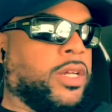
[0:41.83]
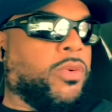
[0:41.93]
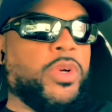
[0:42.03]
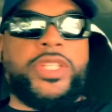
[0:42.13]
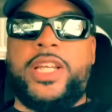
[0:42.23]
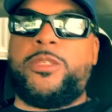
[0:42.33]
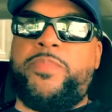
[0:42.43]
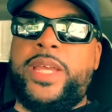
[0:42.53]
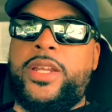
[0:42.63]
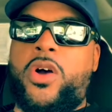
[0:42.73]
which has
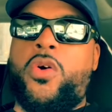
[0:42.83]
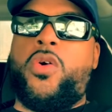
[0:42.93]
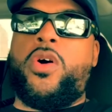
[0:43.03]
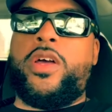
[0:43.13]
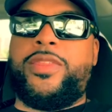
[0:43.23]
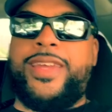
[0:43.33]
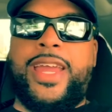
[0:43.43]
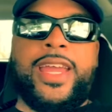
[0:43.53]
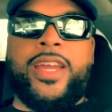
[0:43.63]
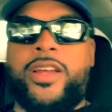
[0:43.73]
been on the
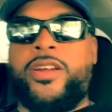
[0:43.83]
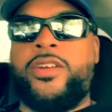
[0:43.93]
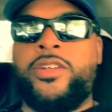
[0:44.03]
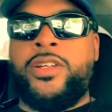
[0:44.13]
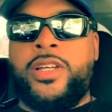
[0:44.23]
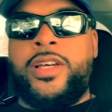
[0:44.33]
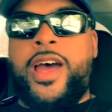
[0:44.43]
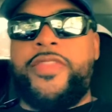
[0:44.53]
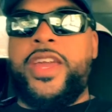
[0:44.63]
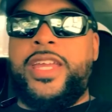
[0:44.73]
air.
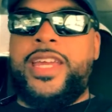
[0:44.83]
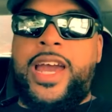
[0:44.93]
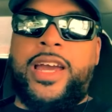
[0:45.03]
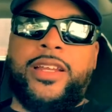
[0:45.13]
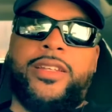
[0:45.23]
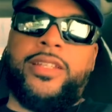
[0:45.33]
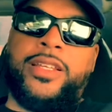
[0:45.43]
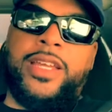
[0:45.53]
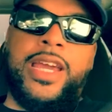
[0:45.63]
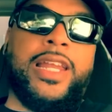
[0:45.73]
I think he got
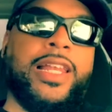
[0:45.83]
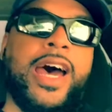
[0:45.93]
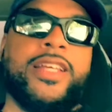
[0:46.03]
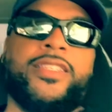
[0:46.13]
a lot of